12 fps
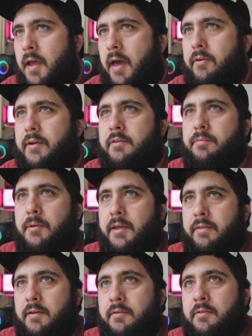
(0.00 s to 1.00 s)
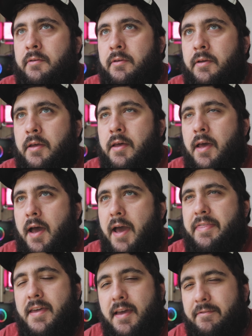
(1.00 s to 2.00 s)
how to explain this?
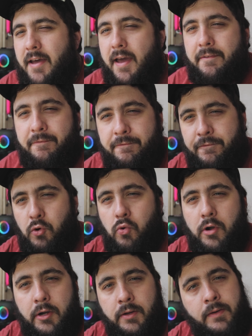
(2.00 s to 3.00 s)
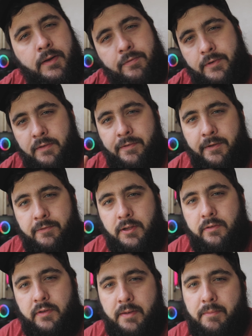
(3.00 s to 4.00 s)
I think I've had 4 nifty
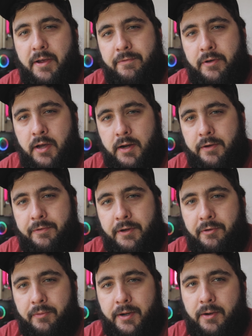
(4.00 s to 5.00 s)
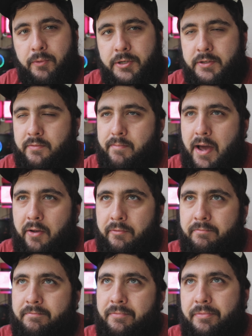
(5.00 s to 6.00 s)
50s in my photography career, which is
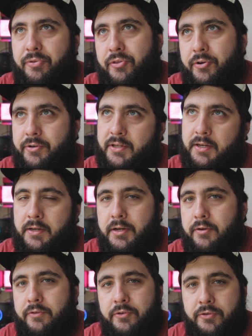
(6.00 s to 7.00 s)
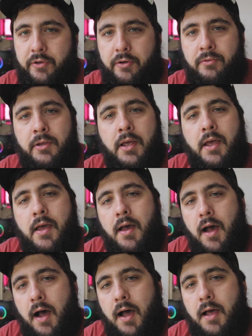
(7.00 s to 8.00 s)
about 13 years or so.
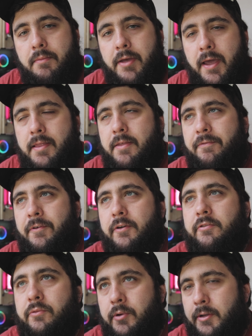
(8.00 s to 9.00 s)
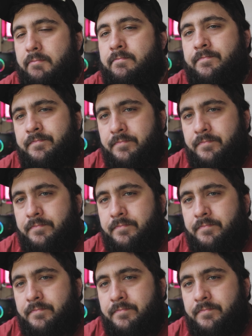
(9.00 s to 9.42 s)
And the first one,